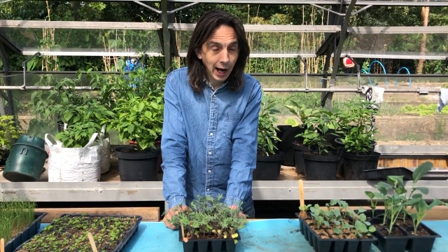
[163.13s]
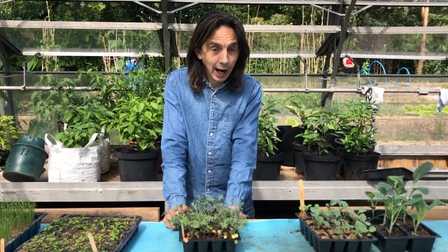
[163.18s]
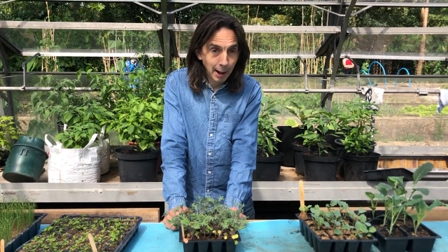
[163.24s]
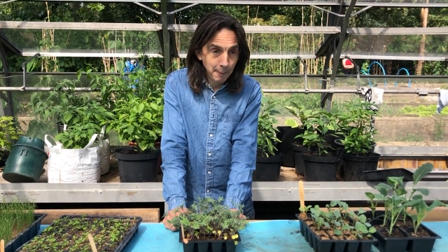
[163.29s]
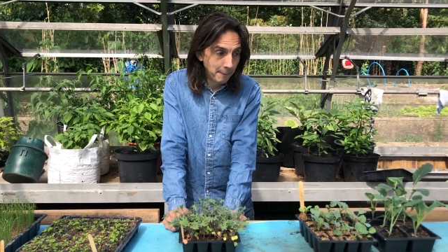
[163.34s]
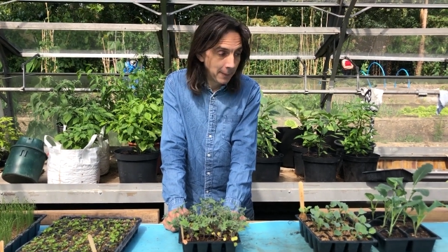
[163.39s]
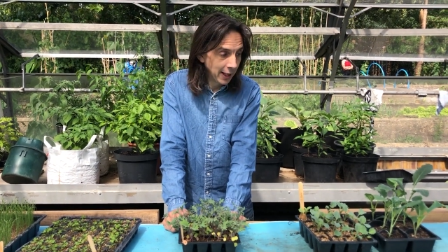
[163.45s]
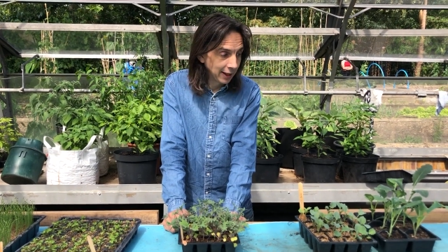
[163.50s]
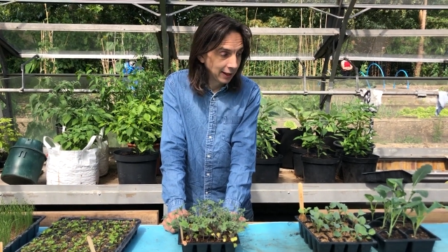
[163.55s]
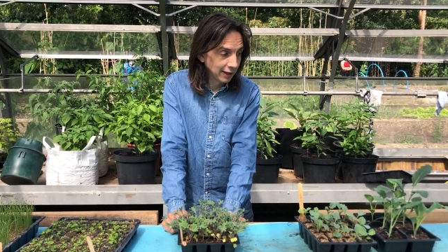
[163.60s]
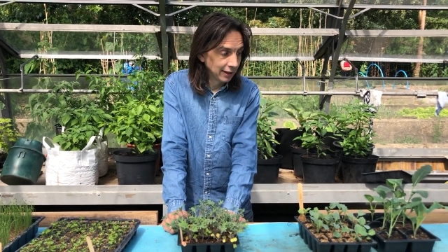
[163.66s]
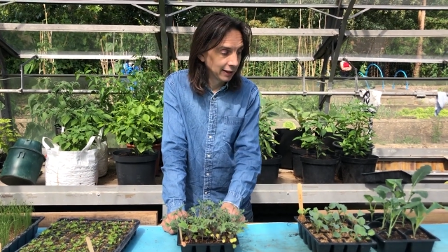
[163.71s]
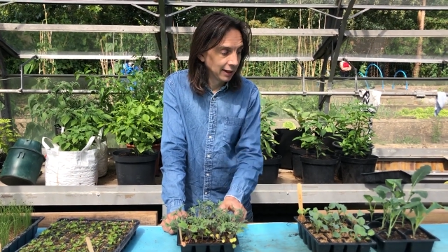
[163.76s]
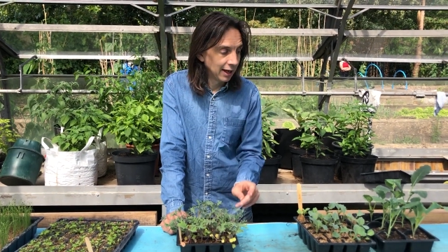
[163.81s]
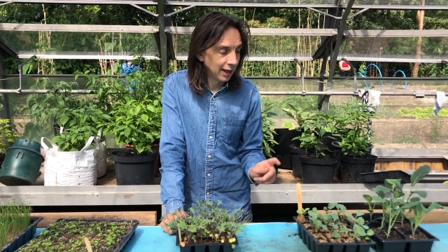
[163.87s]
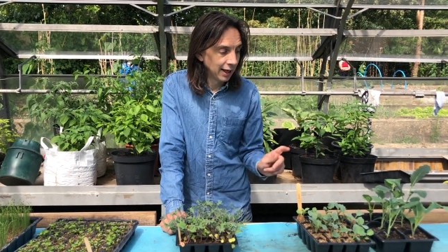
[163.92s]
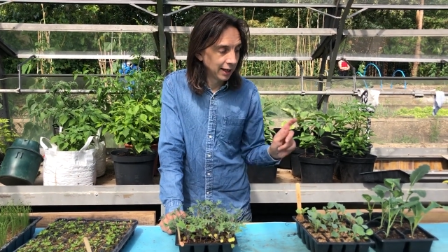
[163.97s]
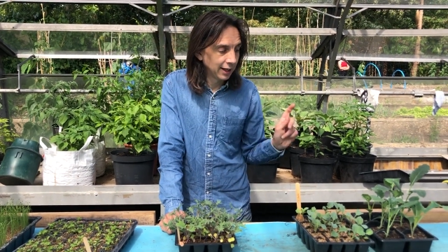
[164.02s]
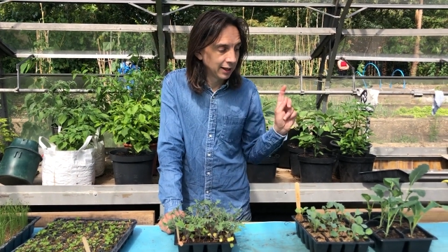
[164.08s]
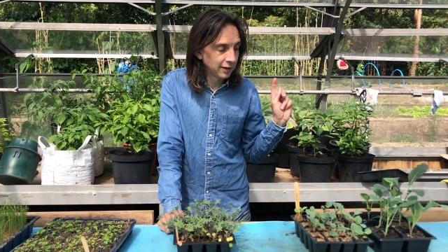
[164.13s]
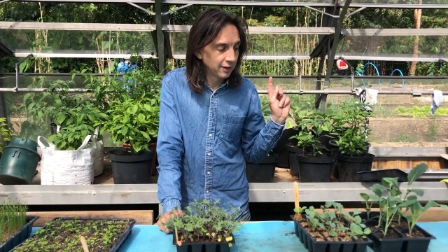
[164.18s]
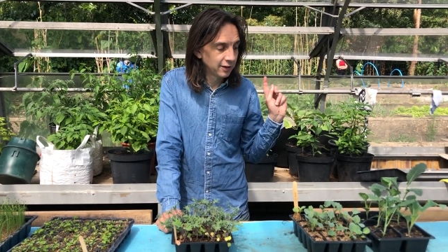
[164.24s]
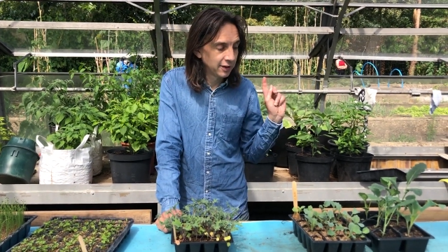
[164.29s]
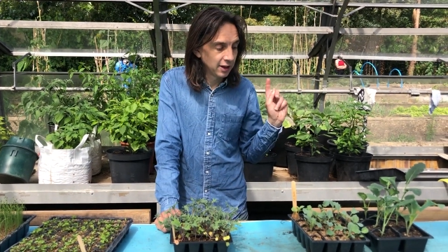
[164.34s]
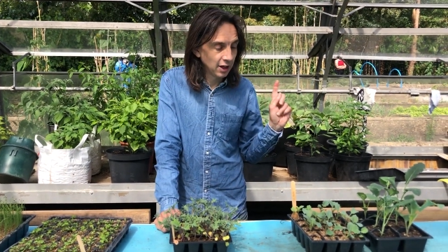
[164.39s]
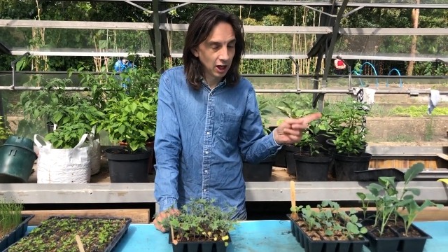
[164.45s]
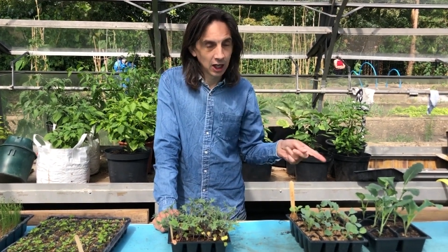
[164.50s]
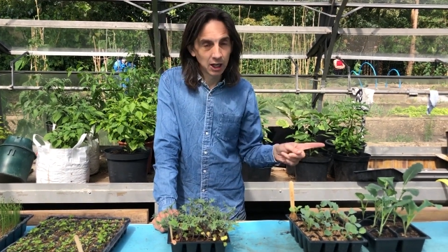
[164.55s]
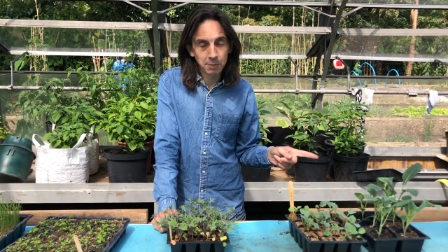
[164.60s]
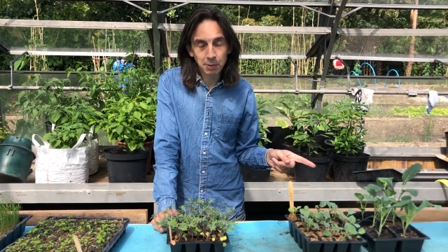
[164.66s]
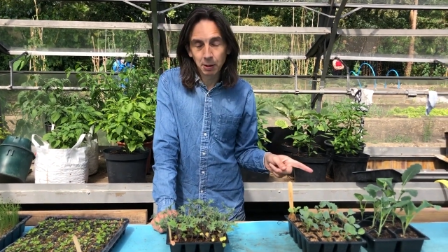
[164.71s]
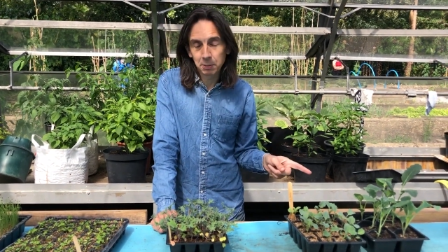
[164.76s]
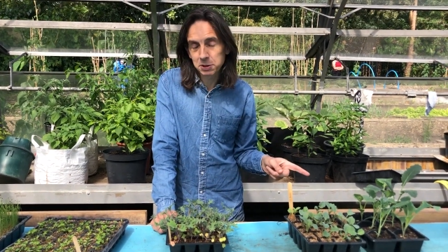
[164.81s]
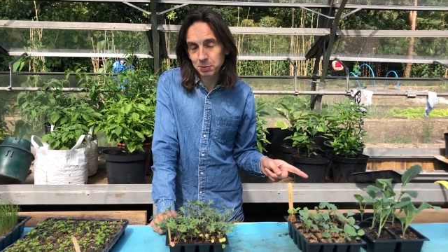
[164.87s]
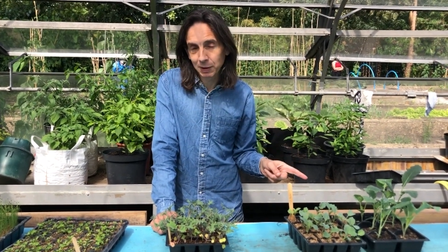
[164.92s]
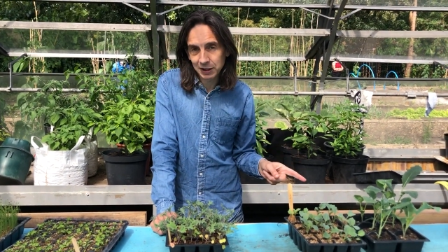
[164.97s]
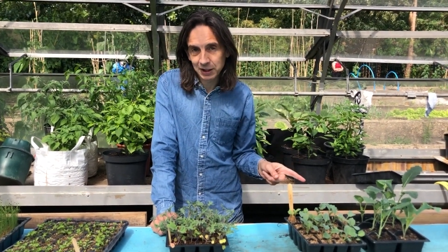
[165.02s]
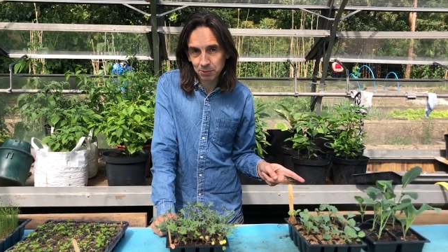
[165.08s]
a bit like the early
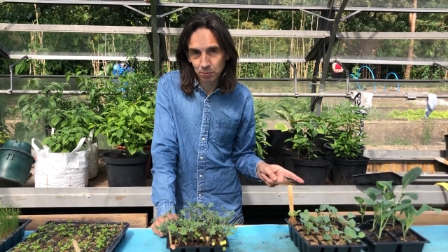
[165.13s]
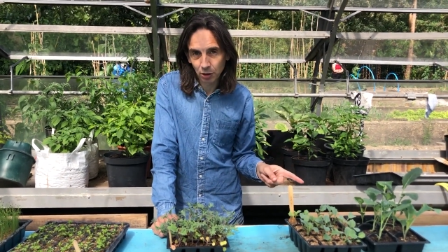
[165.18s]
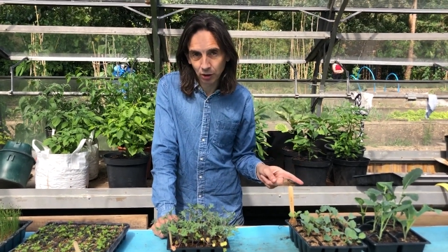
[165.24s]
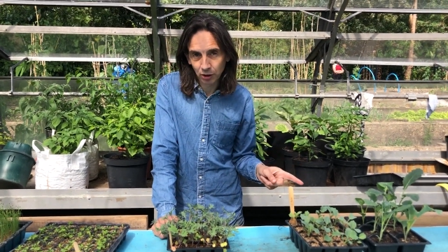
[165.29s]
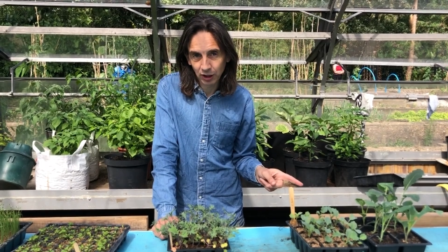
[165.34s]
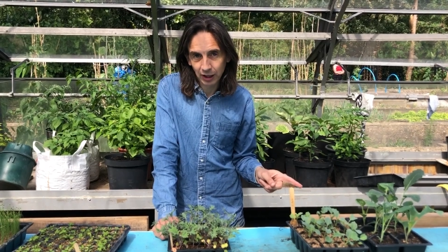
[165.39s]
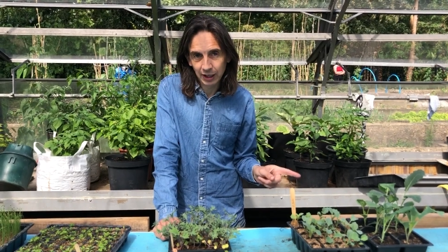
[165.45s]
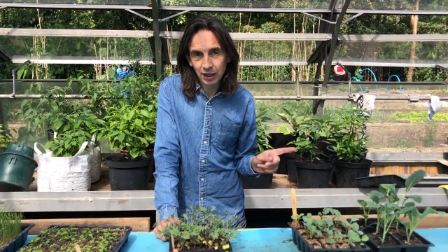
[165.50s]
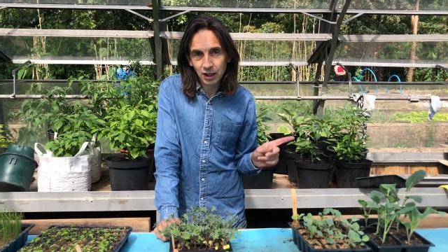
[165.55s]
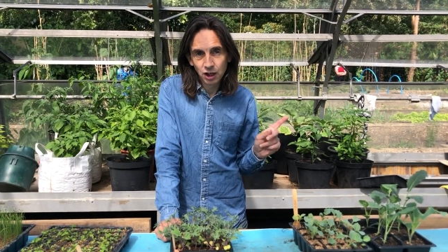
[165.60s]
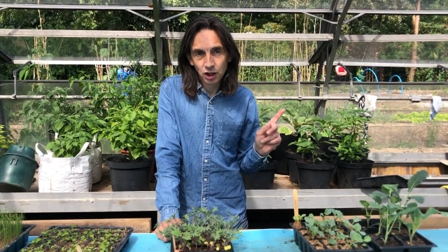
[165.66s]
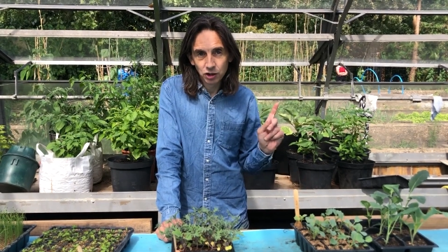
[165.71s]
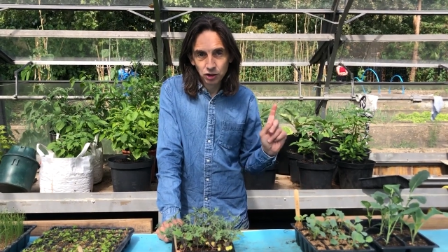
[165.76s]
purple sprouting broccoli.